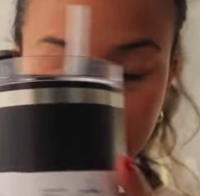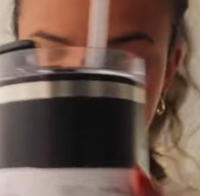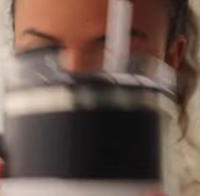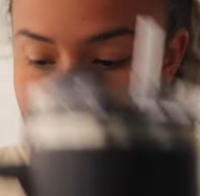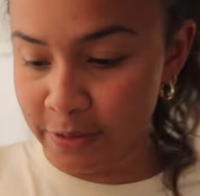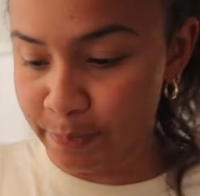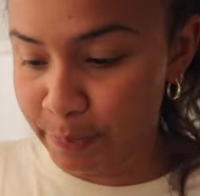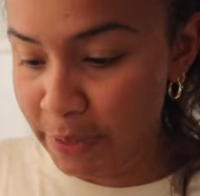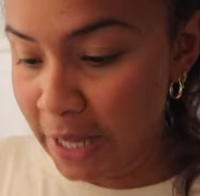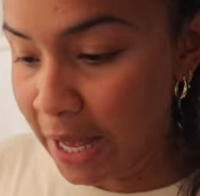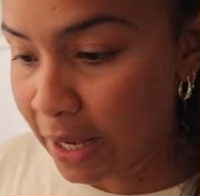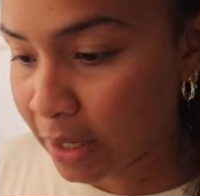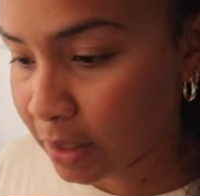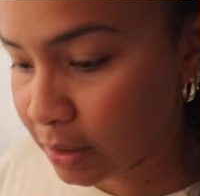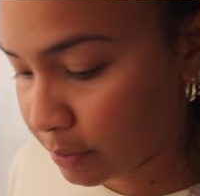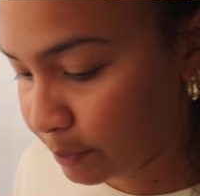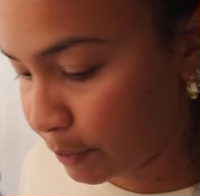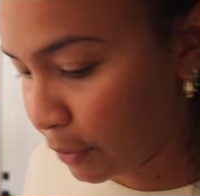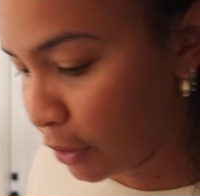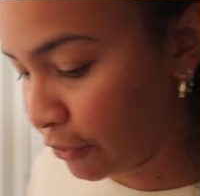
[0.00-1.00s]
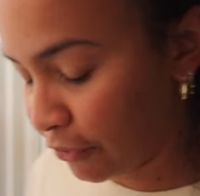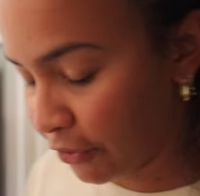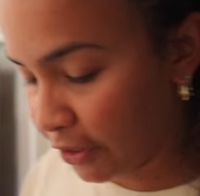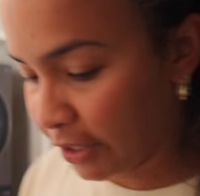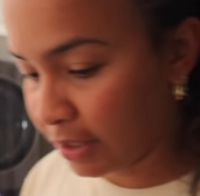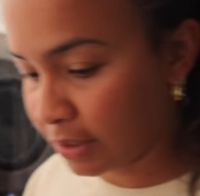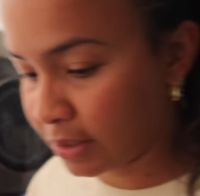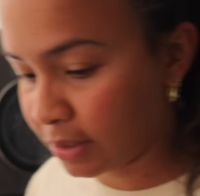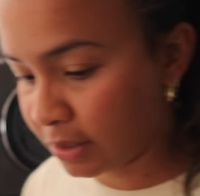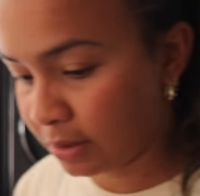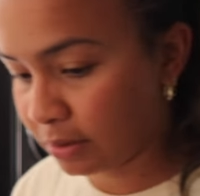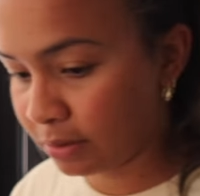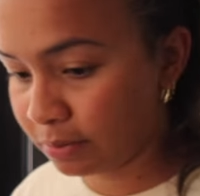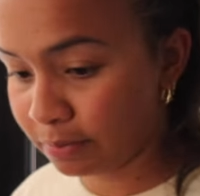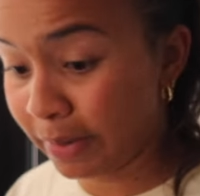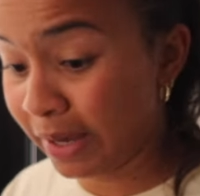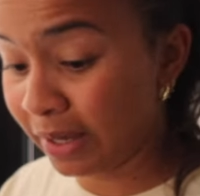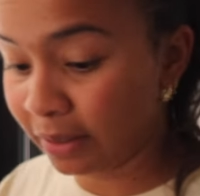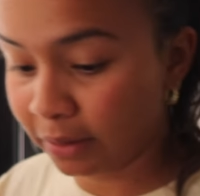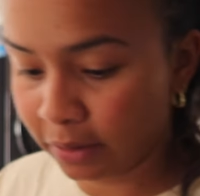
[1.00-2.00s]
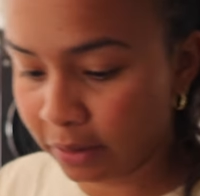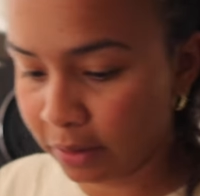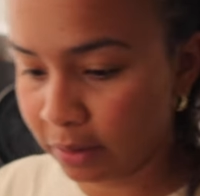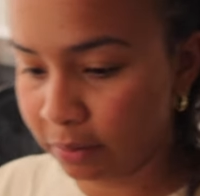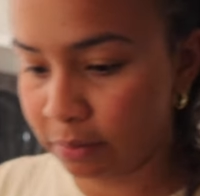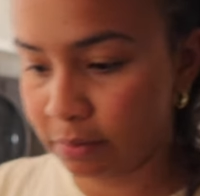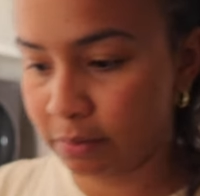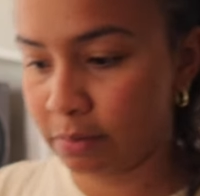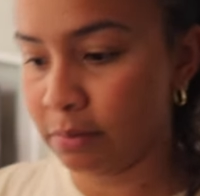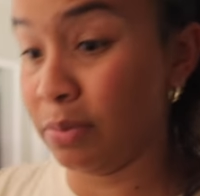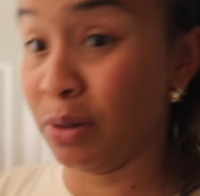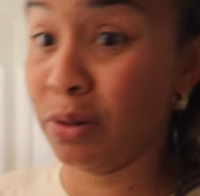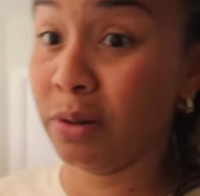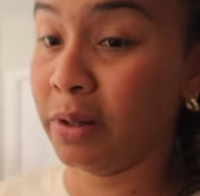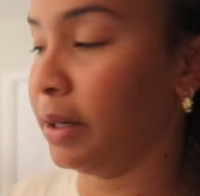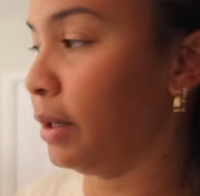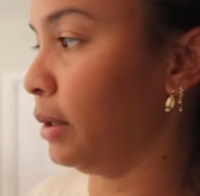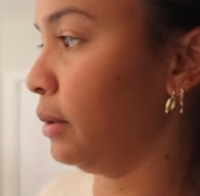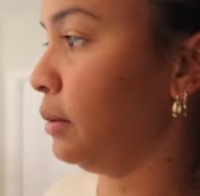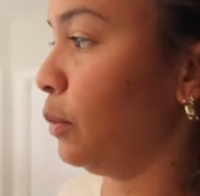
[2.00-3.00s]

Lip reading: and it's black, perfect, manly, boring,